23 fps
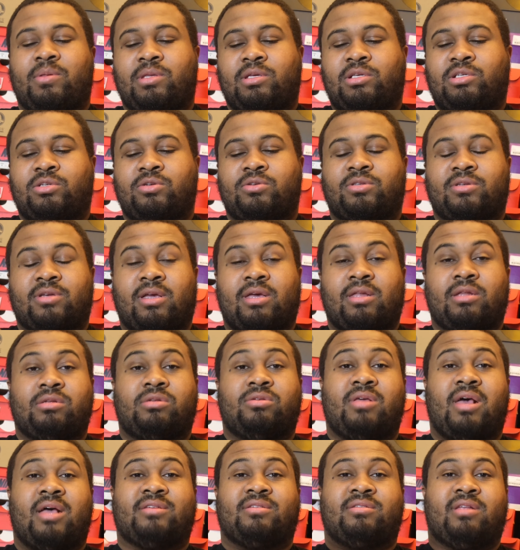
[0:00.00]
with these shoes again in
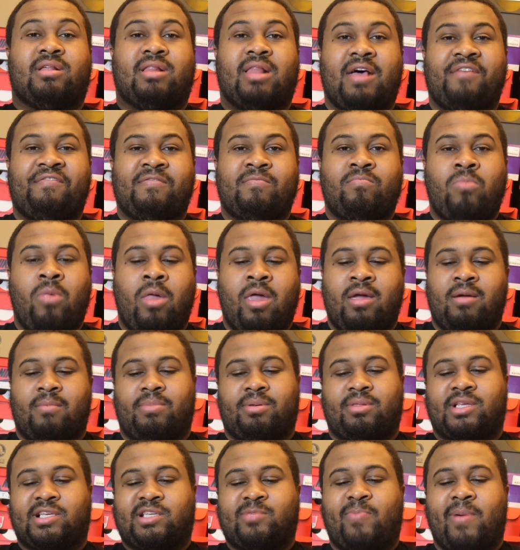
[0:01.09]
two thousand eleven,
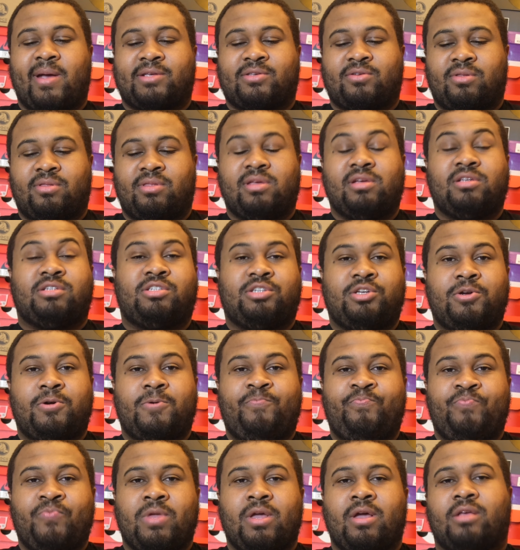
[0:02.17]
but the specs on this
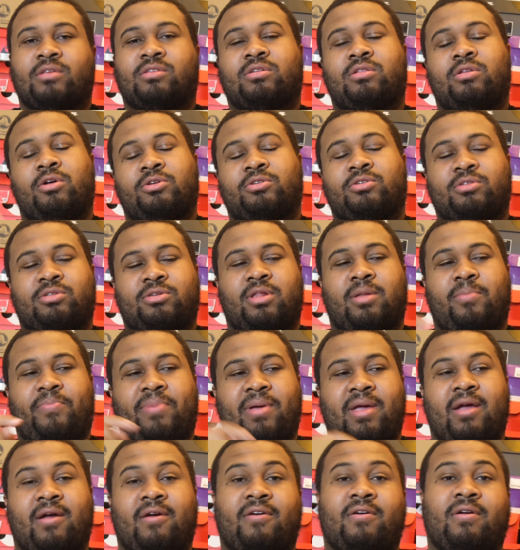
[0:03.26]
shoe is closer to the
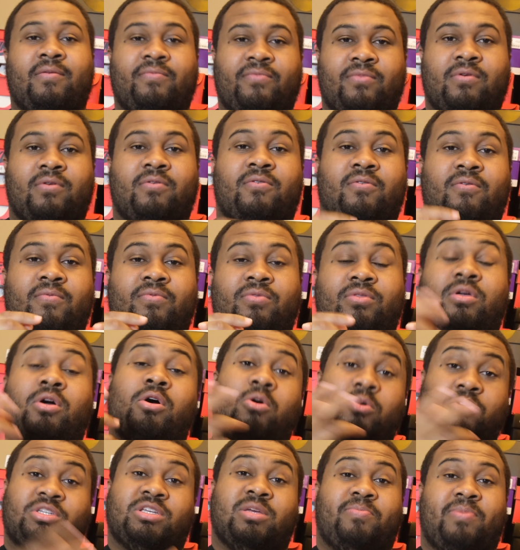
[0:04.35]
pair, the
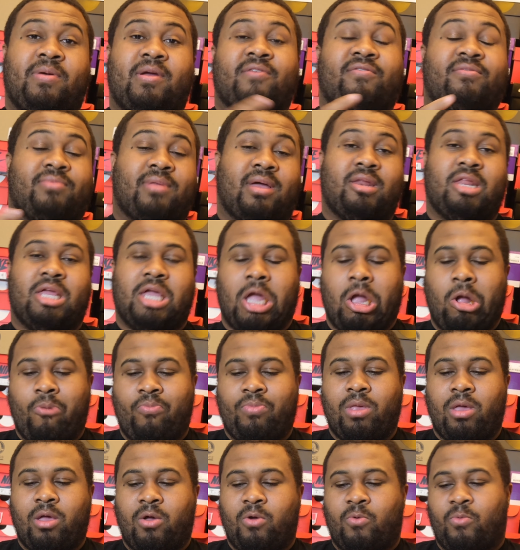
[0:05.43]
O G pair from ninety-eight,
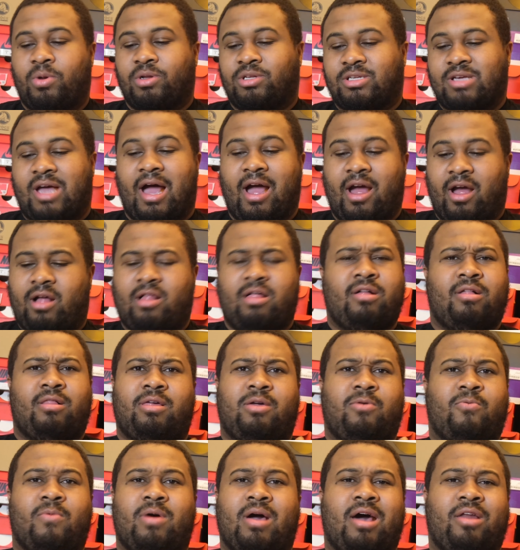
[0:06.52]
which I clearly
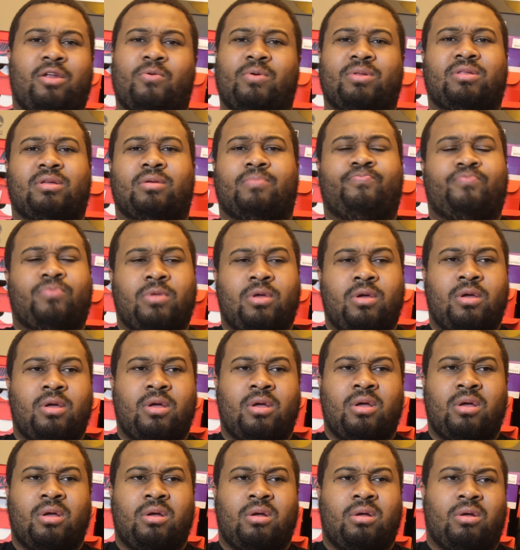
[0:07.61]
want. I don't want the
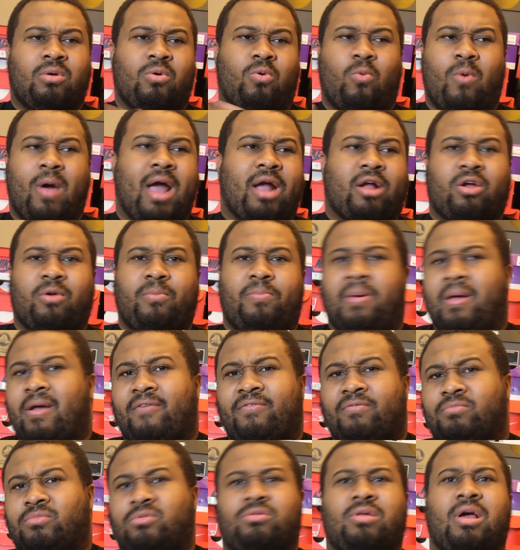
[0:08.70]
whacker pair
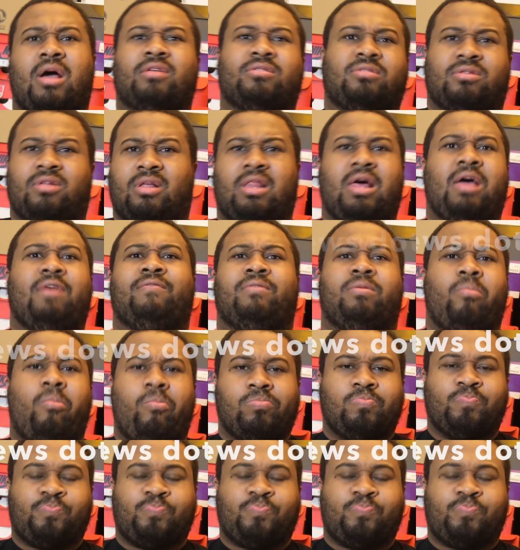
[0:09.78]
from two thousand eleven.